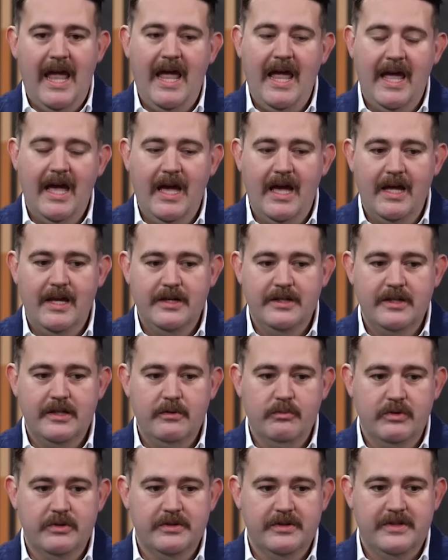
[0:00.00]
and it
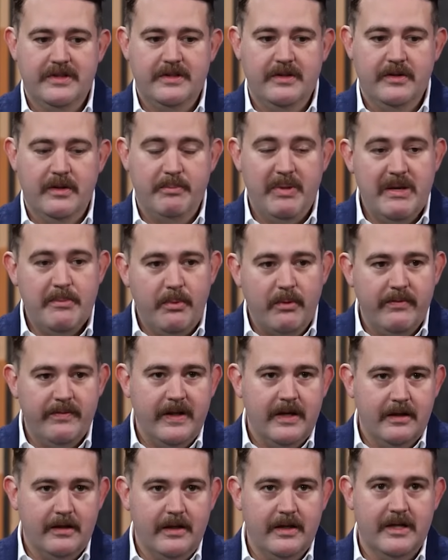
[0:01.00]
was the people of
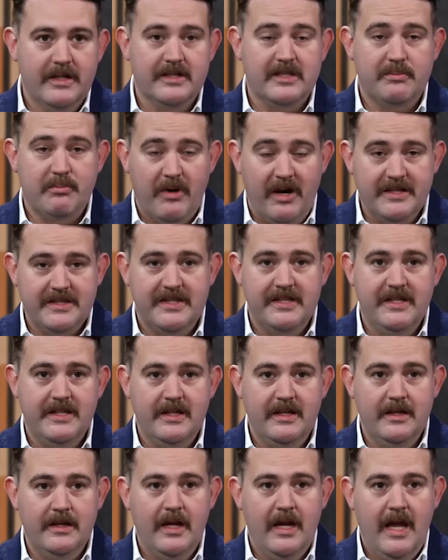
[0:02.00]
England
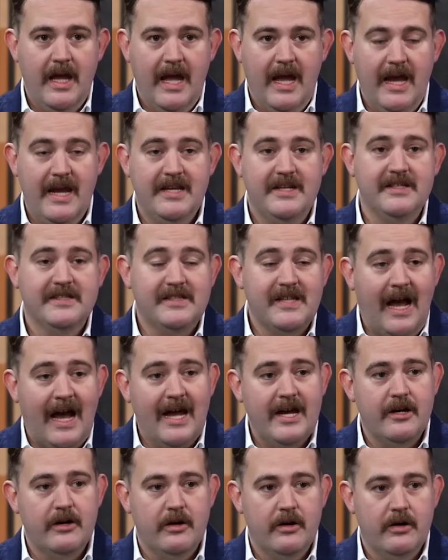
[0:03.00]
expressing a
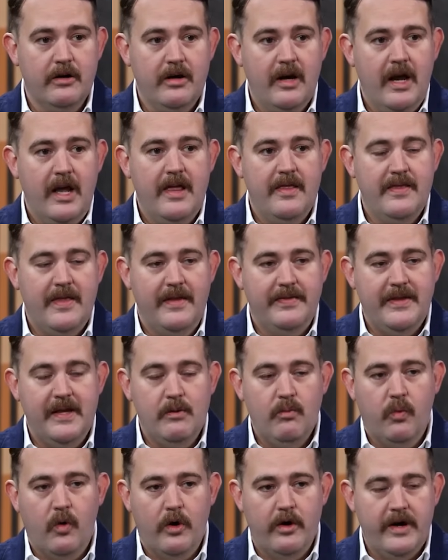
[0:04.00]
desire that they
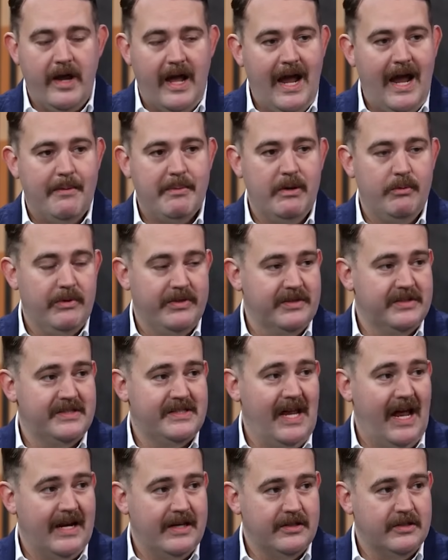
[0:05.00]
weren't happy with the
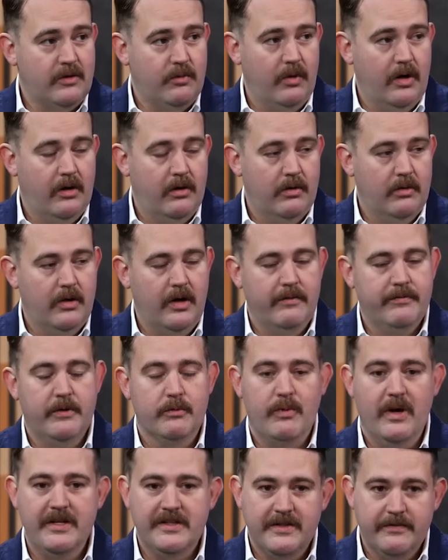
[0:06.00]
status quo of the
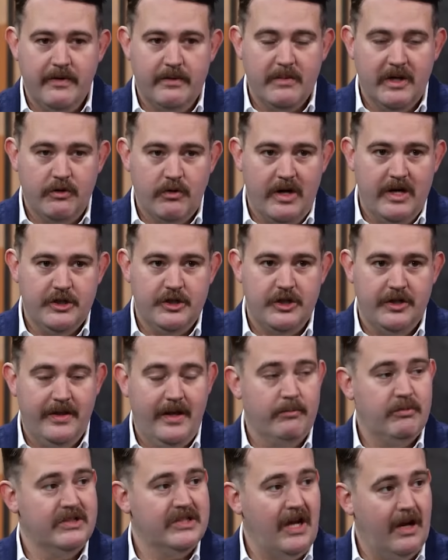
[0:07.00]
rates of immigration
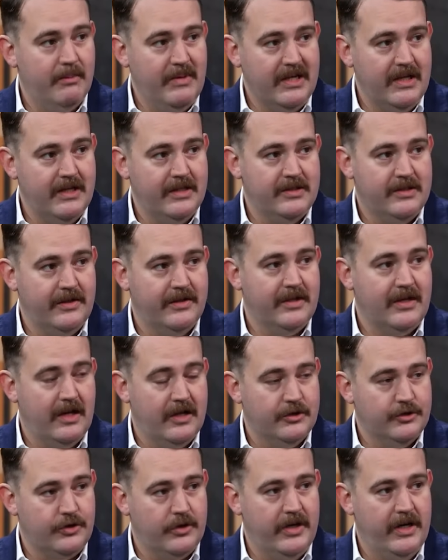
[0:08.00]
that was coming into the
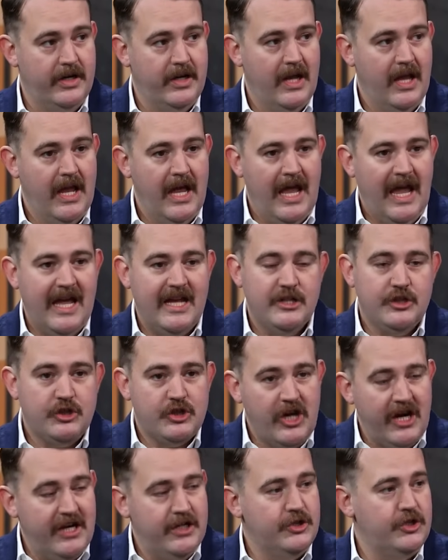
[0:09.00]
country and
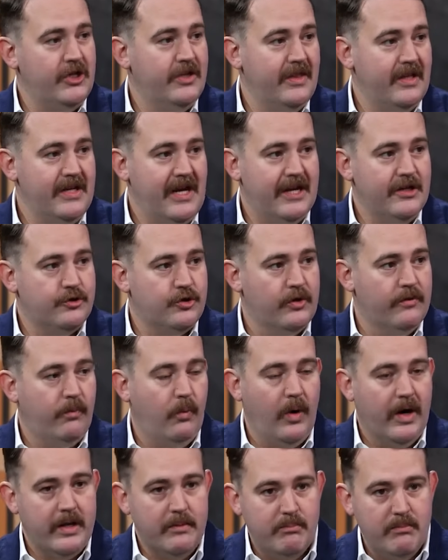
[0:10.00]
changing the nature of
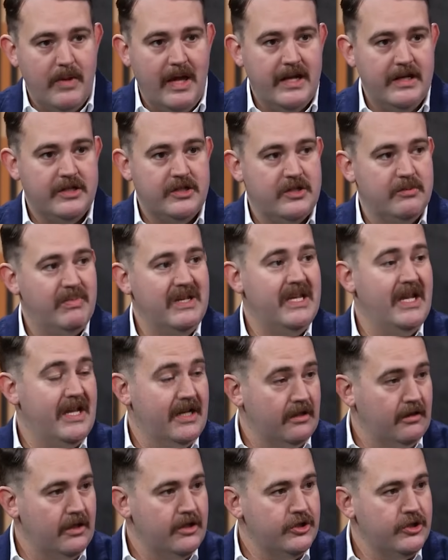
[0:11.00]
what it meant to be
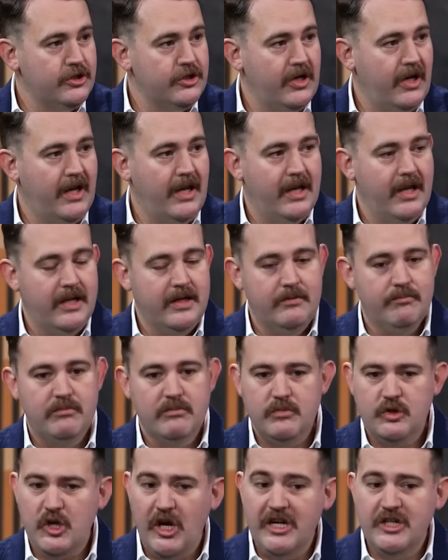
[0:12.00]
English and
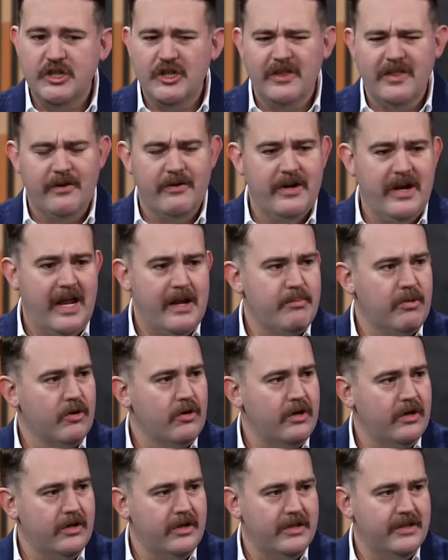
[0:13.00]
changing their
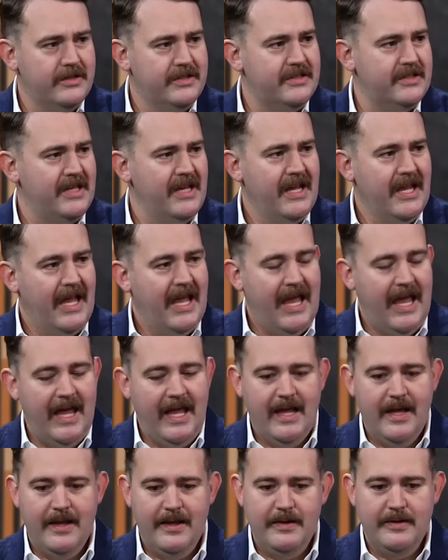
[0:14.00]
neighborhoods.
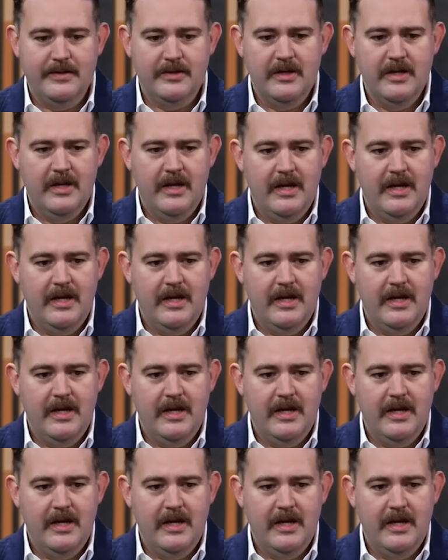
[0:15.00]
And